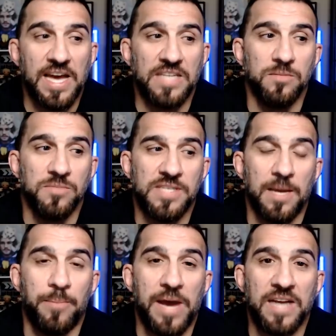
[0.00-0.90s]
some
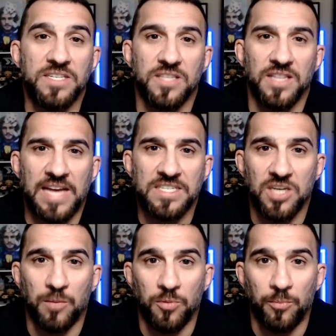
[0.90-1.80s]
setbacks the last
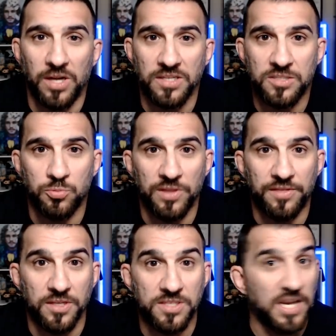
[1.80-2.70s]
couple months with
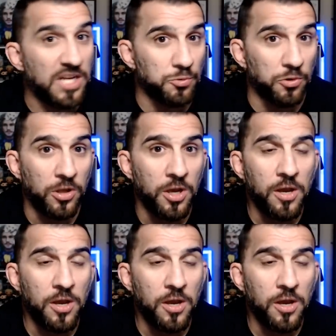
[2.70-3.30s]
the schedule.